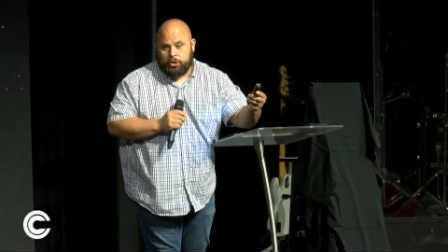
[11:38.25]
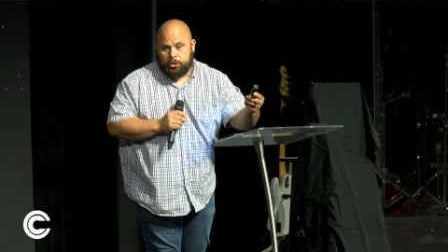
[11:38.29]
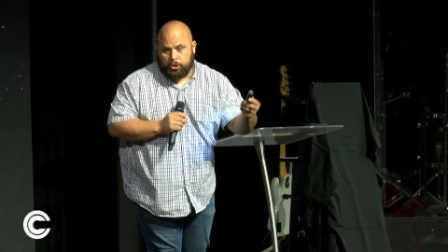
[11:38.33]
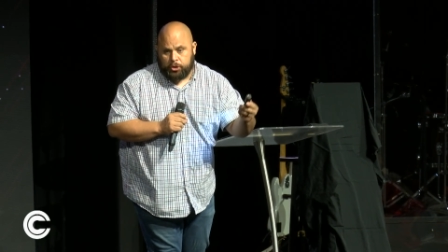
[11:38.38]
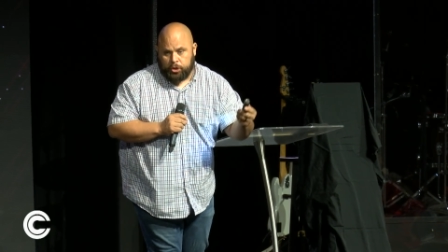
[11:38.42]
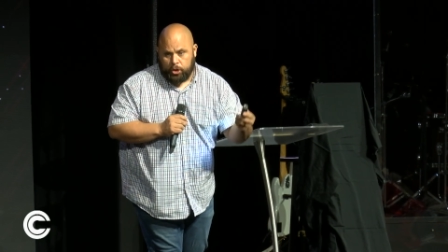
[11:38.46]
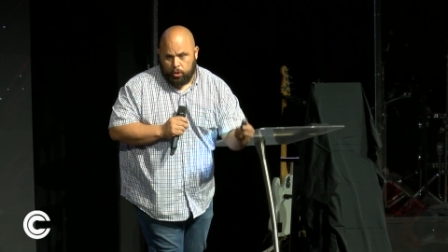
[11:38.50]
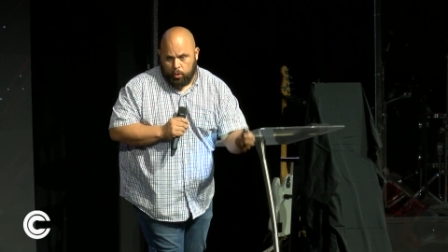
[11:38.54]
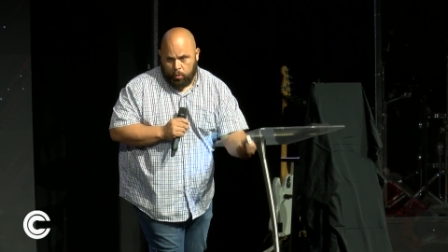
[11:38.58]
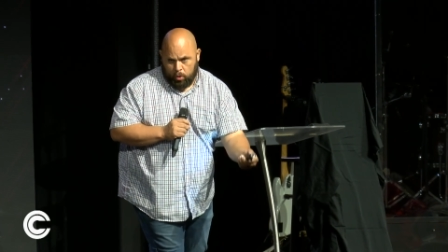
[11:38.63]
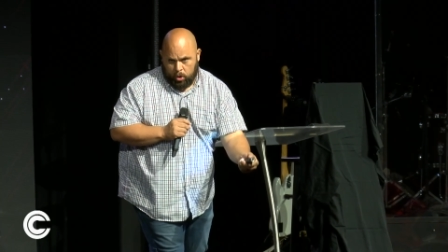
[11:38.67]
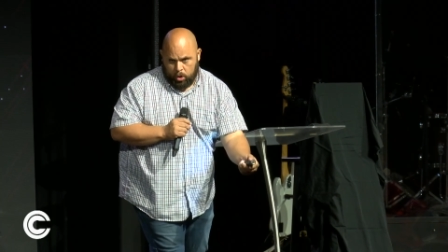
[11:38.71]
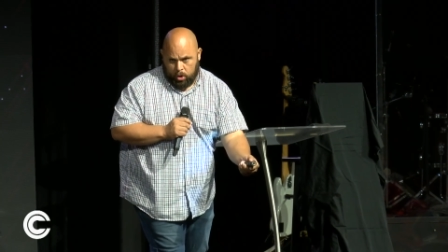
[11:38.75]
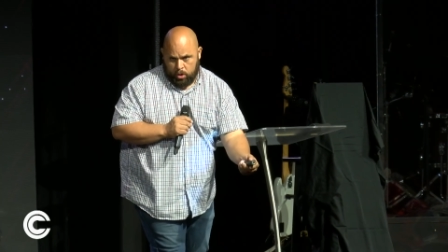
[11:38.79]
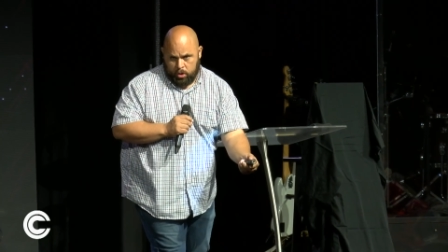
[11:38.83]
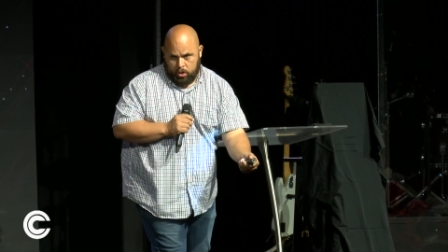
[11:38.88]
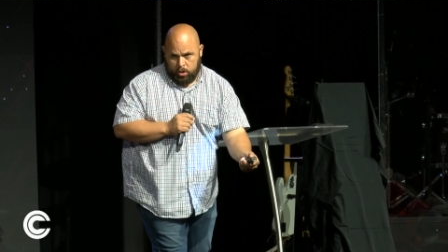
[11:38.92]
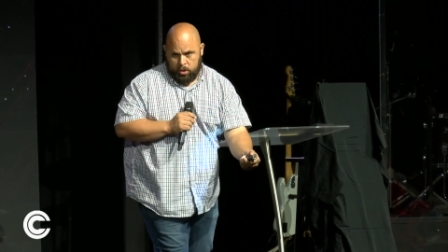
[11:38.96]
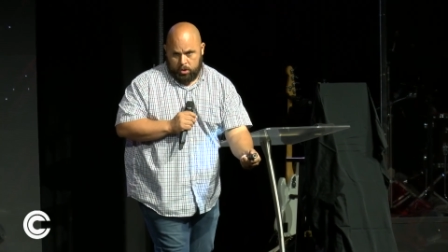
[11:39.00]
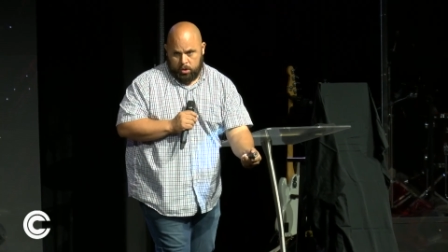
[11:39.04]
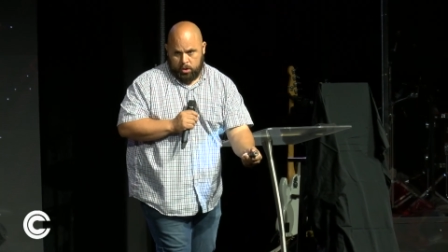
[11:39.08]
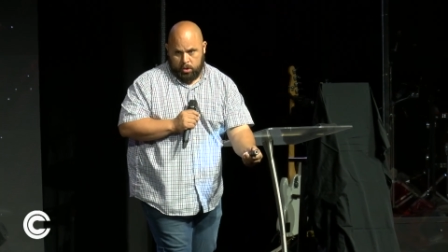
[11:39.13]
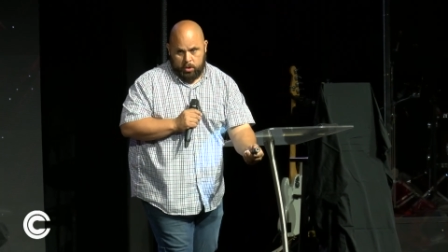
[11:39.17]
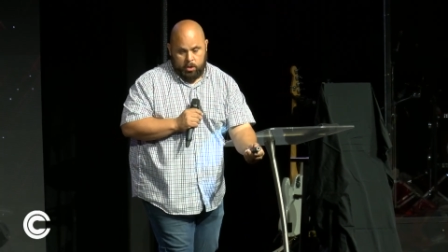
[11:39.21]
doer
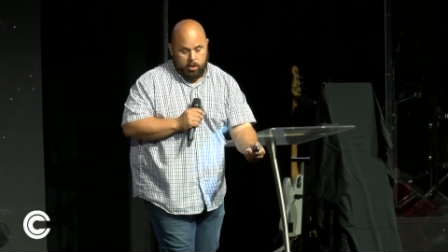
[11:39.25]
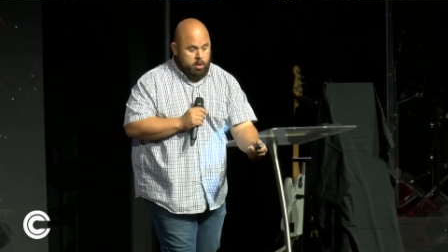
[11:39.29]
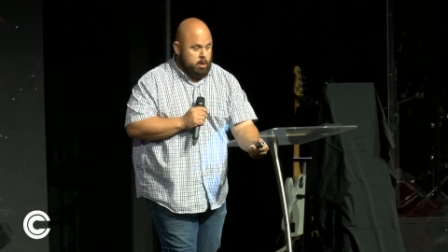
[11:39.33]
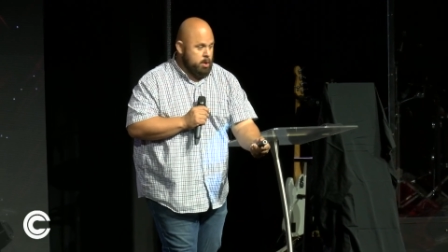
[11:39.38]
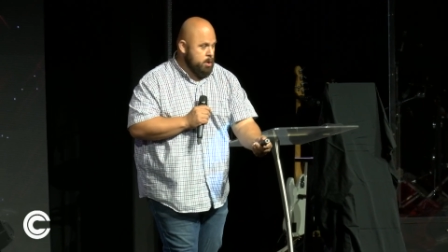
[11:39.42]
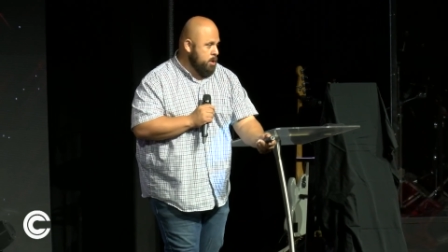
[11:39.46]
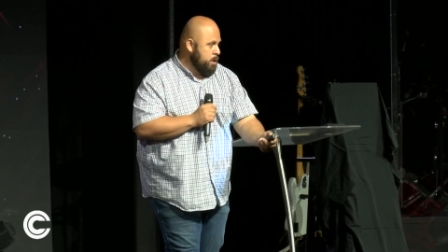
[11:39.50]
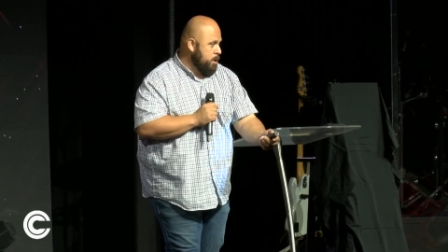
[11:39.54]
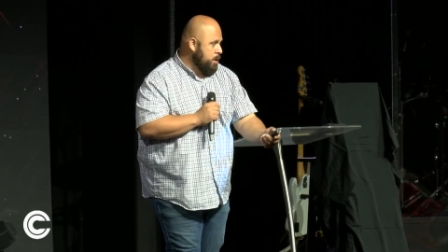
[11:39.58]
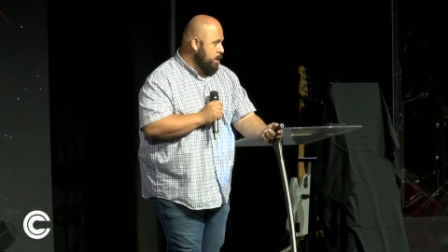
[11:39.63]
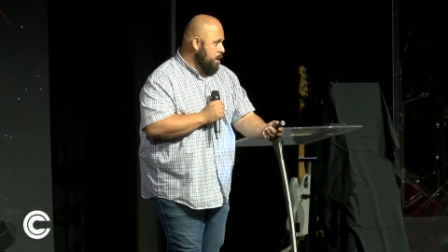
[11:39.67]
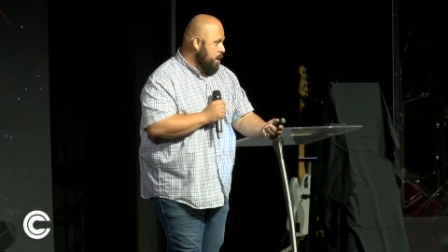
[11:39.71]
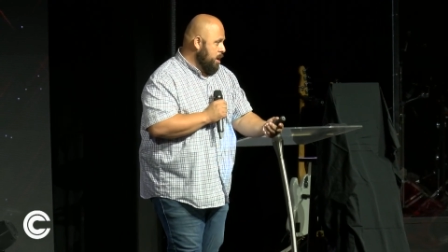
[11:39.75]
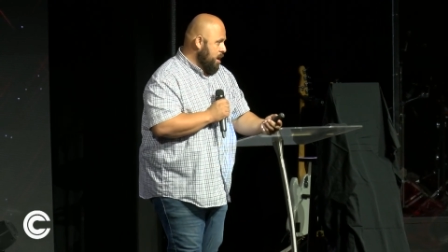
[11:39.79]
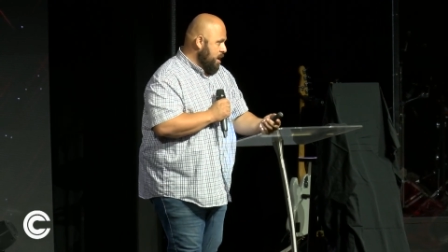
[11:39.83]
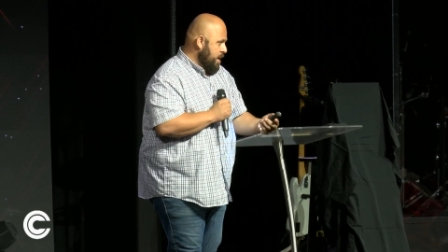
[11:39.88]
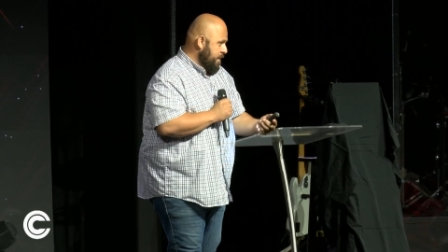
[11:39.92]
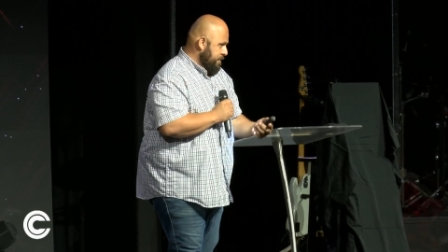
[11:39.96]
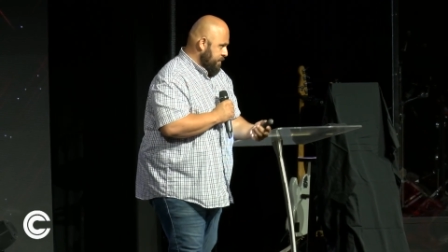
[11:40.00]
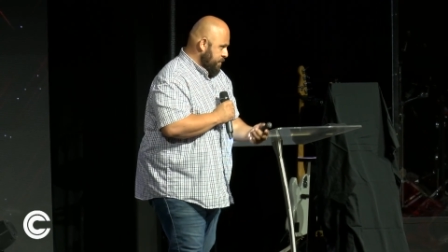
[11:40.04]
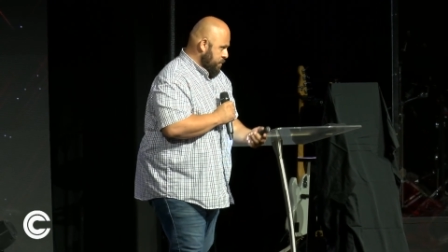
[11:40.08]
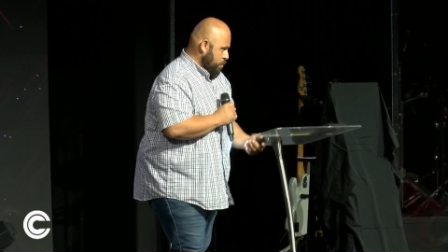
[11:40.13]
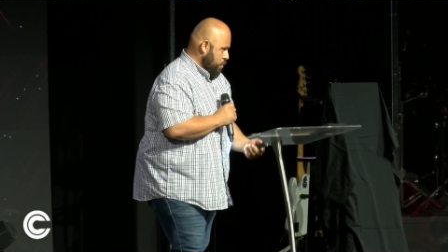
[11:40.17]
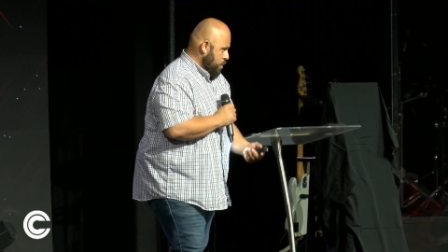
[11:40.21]

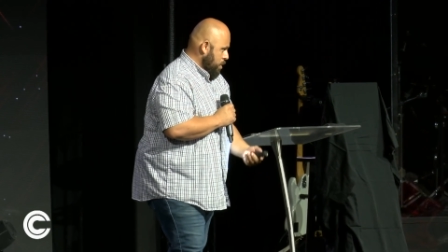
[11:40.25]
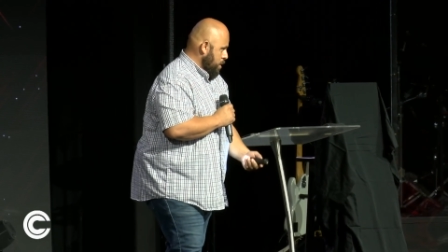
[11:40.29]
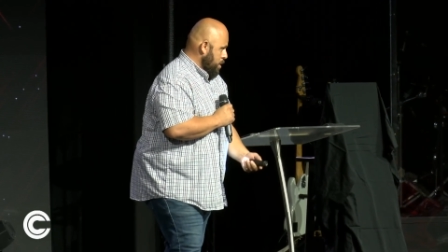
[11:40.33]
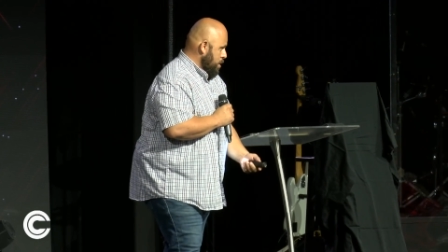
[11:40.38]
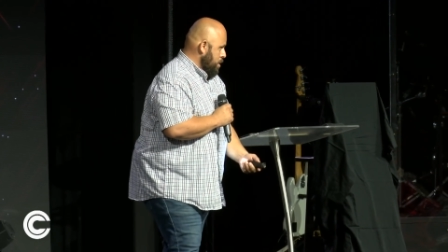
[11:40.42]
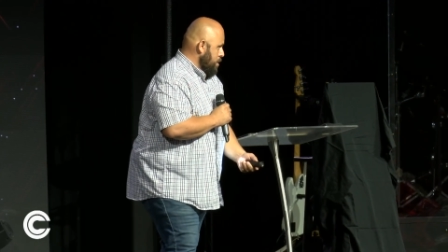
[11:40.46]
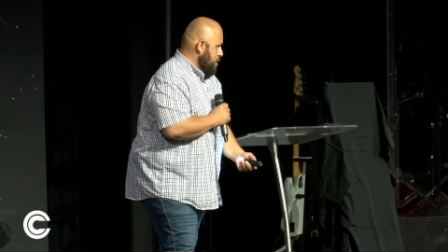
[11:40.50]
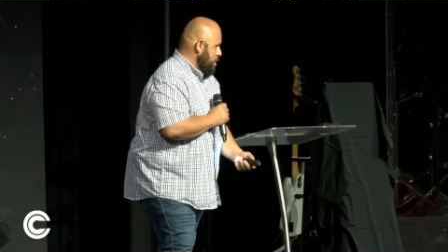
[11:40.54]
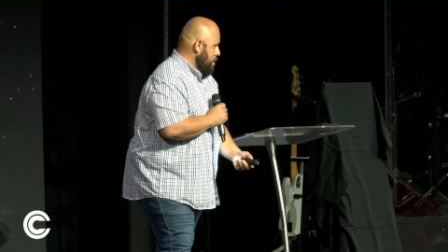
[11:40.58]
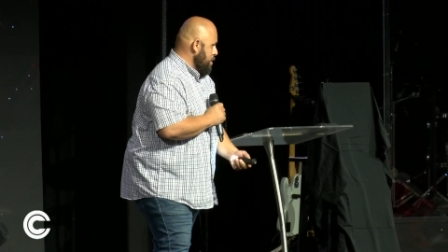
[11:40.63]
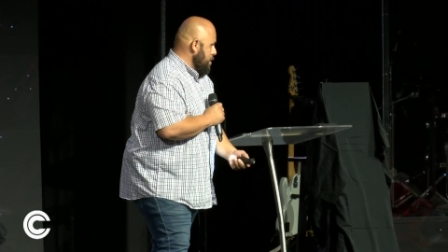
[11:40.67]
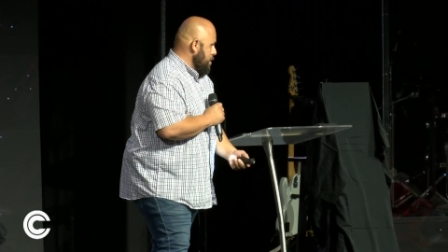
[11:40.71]
of the word.